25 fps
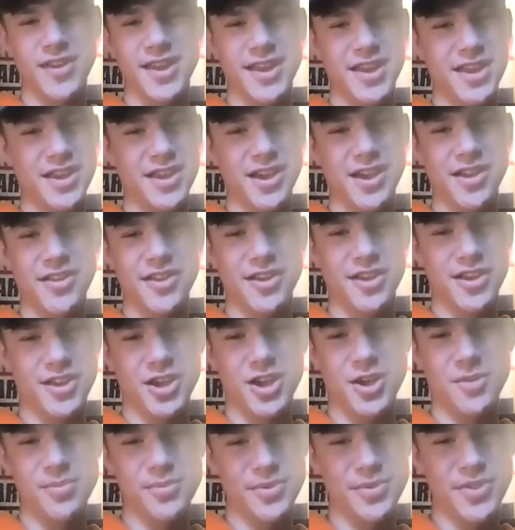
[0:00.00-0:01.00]
it got like a
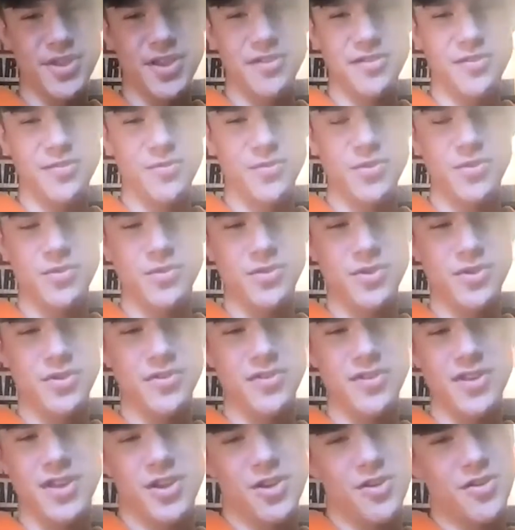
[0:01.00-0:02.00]
couple thousand views, and I
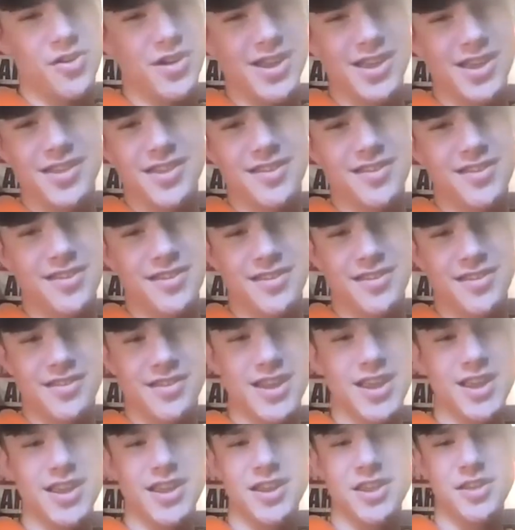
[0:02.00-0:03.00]
was like, okay, this
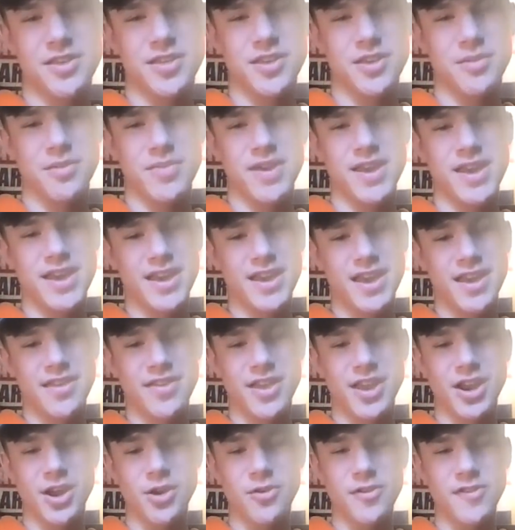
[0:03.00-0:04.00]
isn't anything big. And
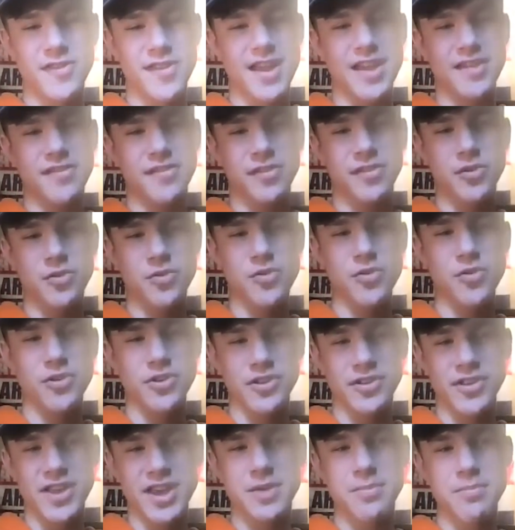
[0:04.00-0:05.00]
then I was at
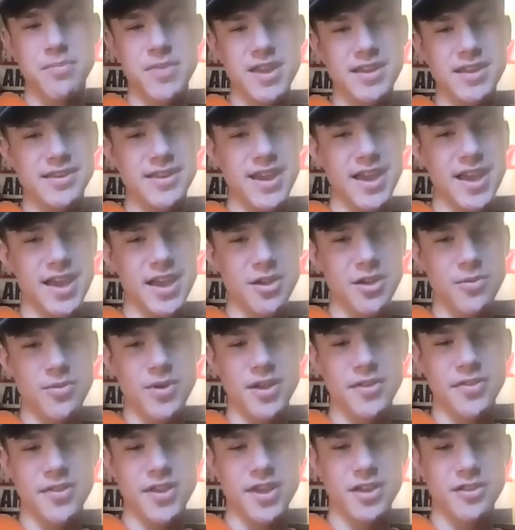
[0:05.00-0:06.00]
school like midday
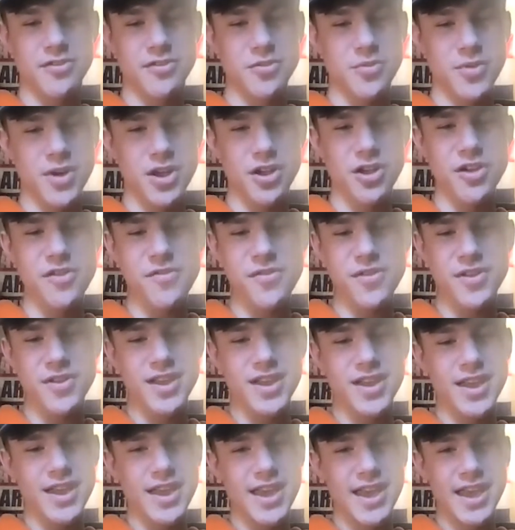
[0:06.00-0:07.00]
around like 12,
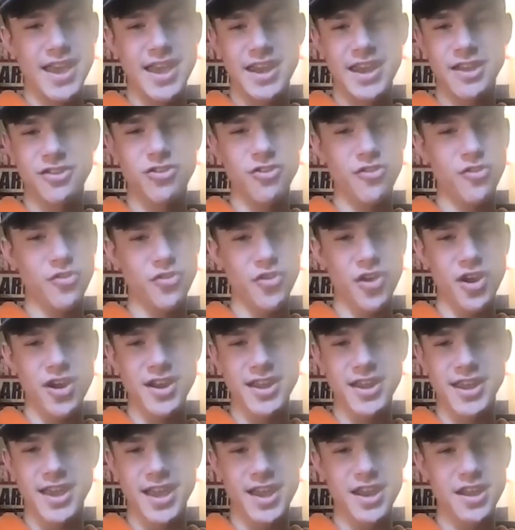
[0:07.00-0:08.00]
and it just
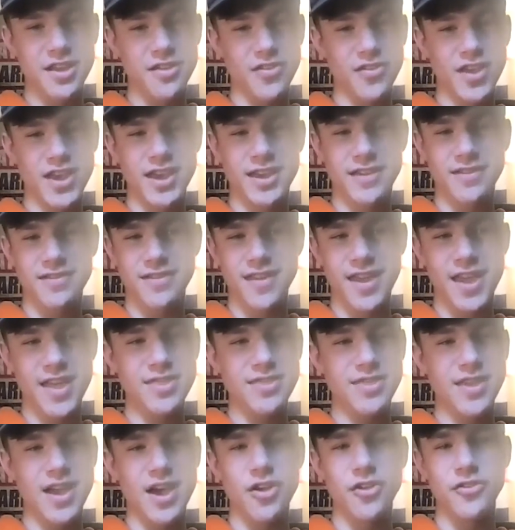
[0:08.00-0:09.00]
started getting like
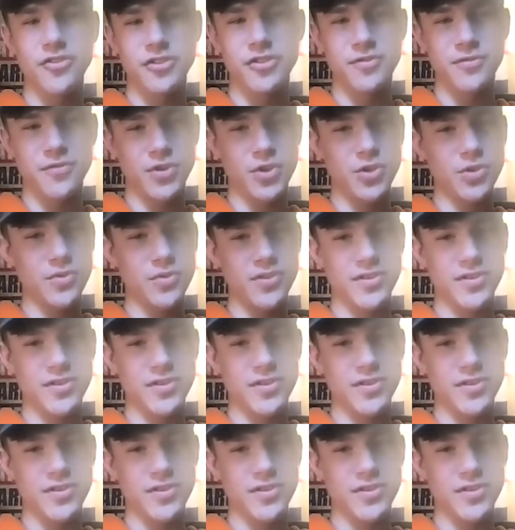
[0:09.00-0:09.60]
10,000 views a